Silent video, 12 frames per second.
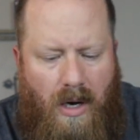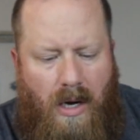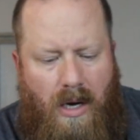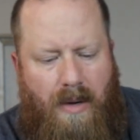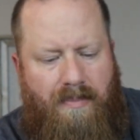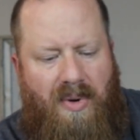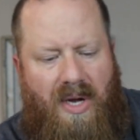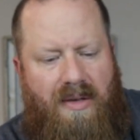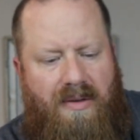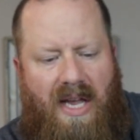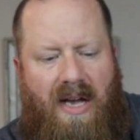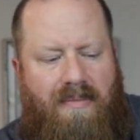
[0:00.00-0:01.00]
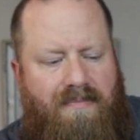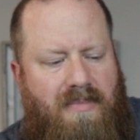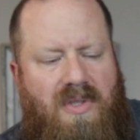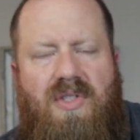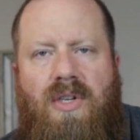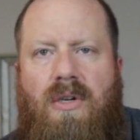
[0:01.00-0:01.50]
Uh, but yeah,
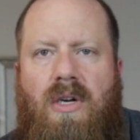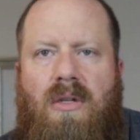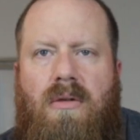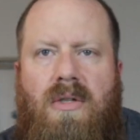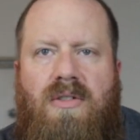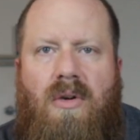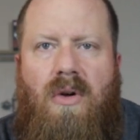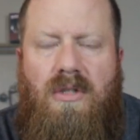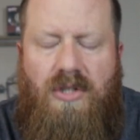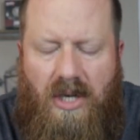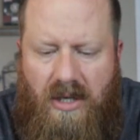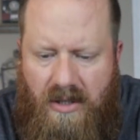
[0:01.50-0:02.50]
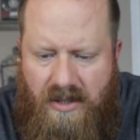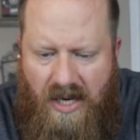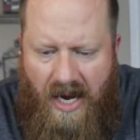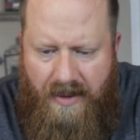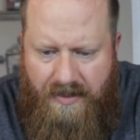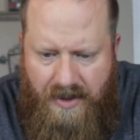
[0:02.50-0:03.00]
still good. Let's go ahead and check
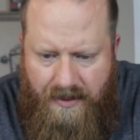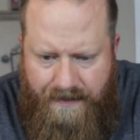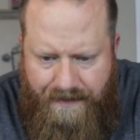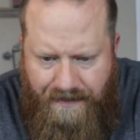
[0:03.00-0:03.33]
Untappd.